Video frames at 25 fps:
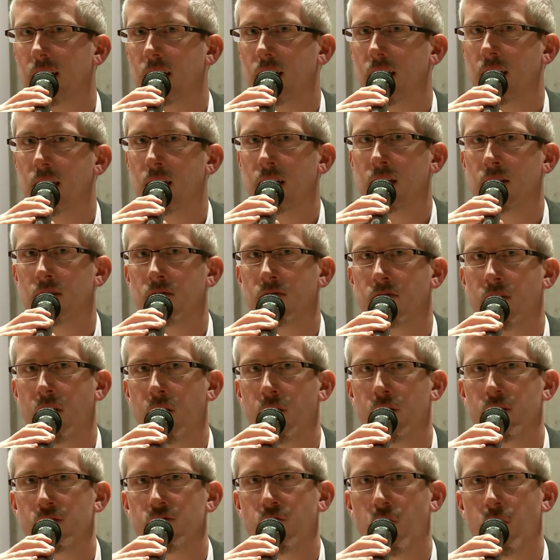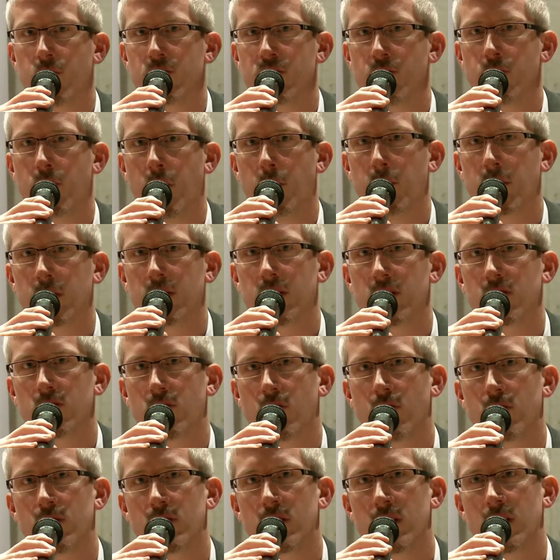in various forms of public
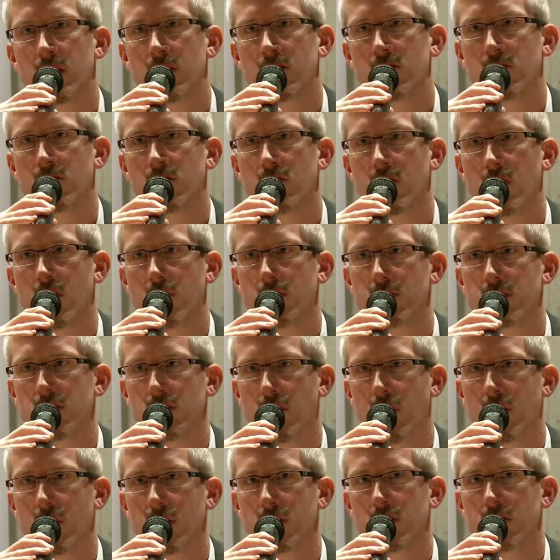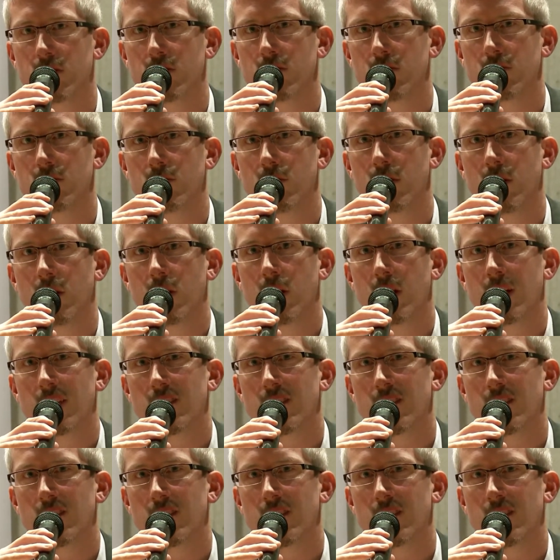discourse in Eastern Europe, started to